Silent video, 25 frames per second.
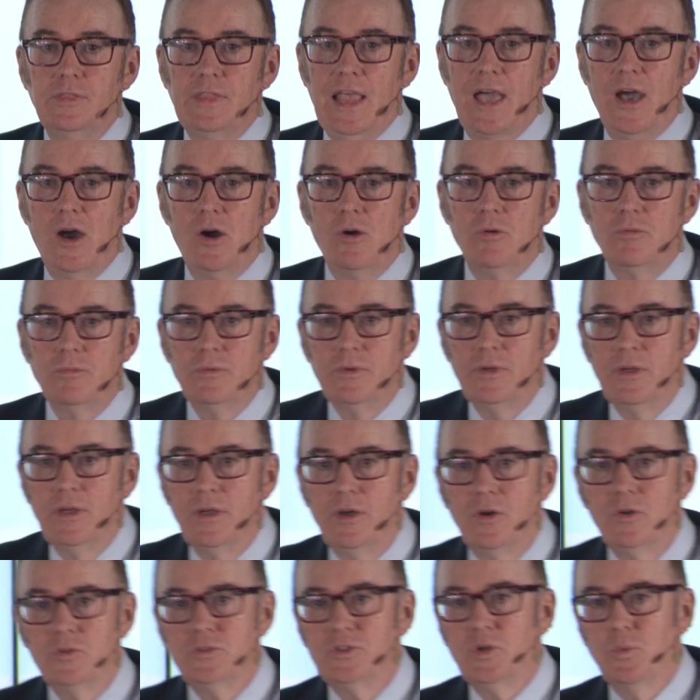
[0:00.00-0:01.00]
Now,
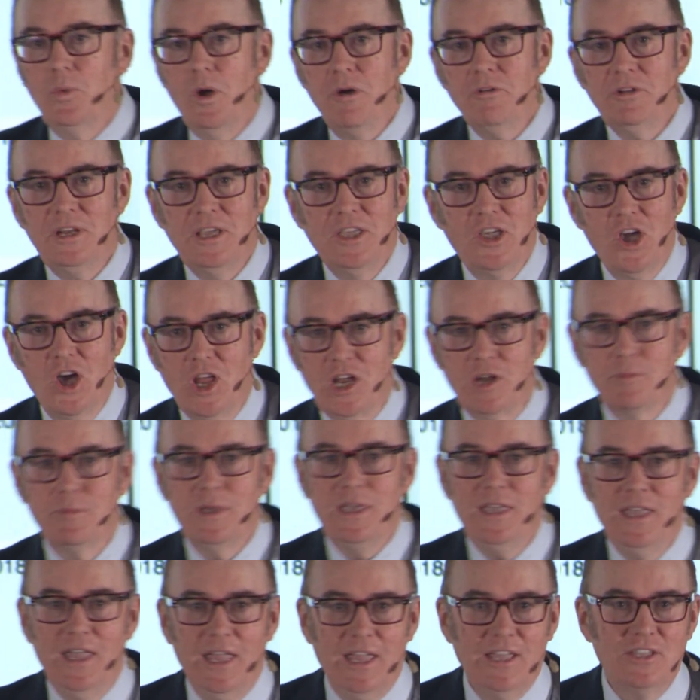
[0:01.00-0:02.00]
the world
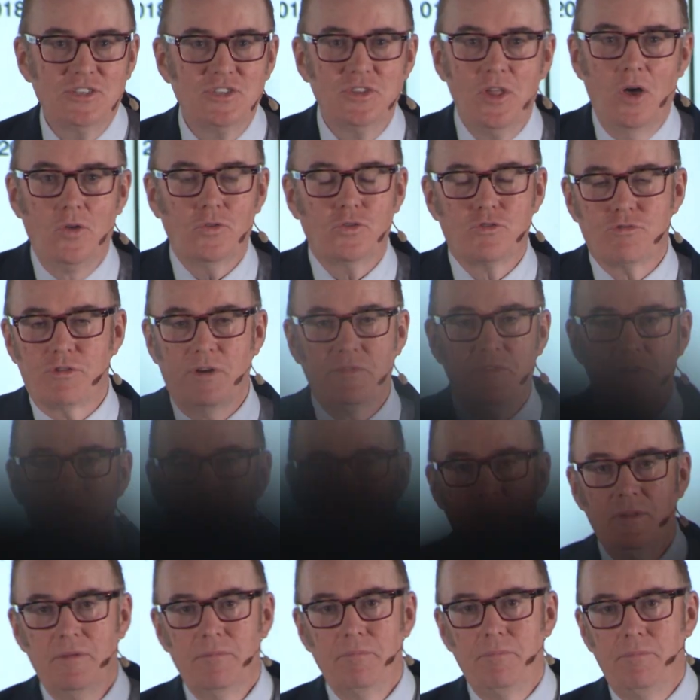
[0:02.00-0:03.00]
economy is not
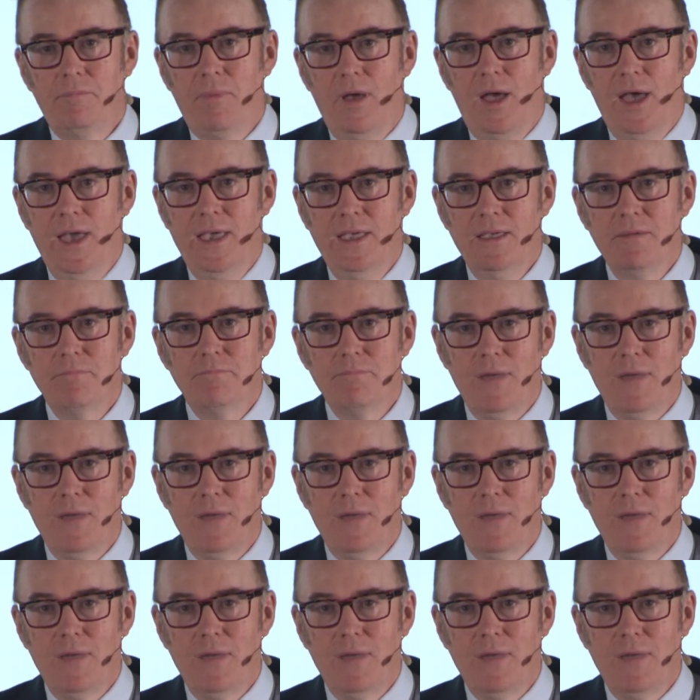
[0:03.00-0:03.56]
driven by